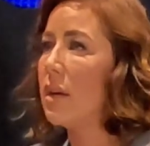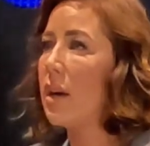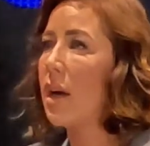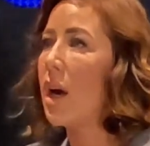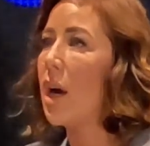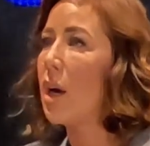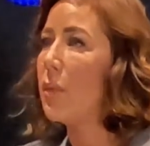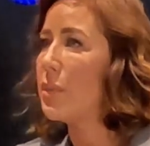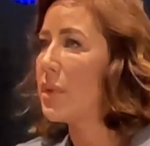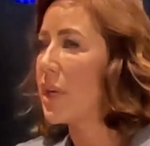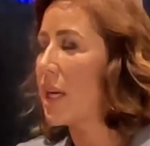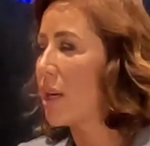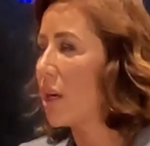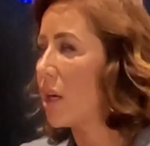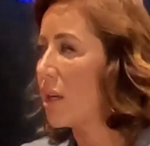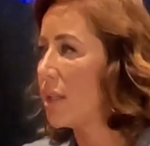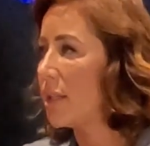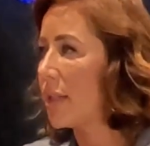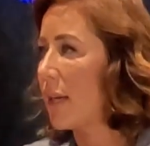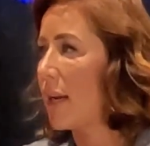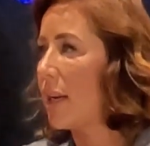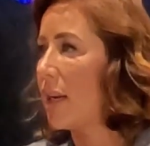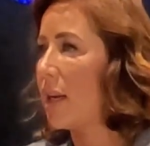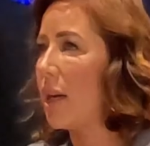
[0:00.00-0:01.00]
update our
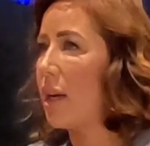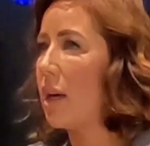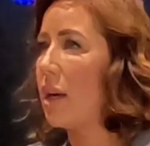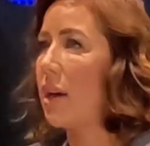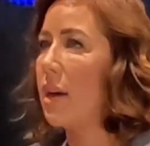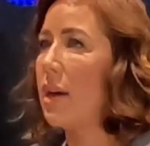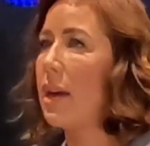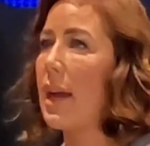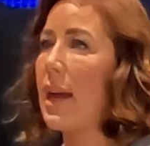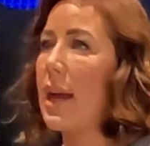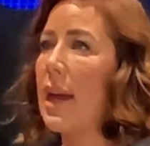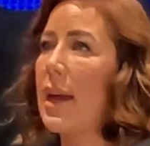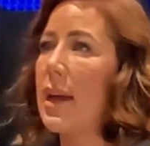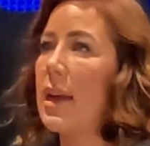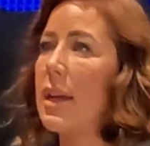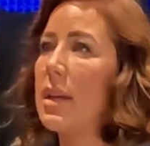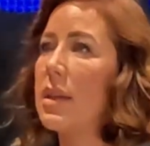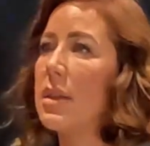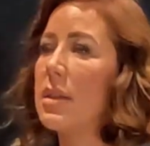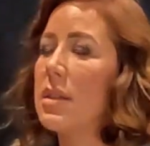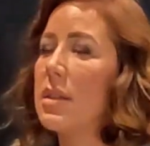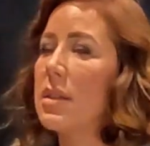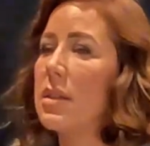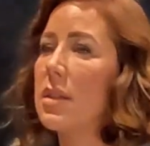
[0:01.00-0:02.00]
data,
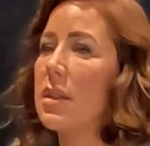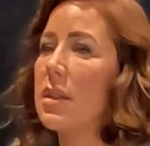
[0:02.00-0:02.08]
and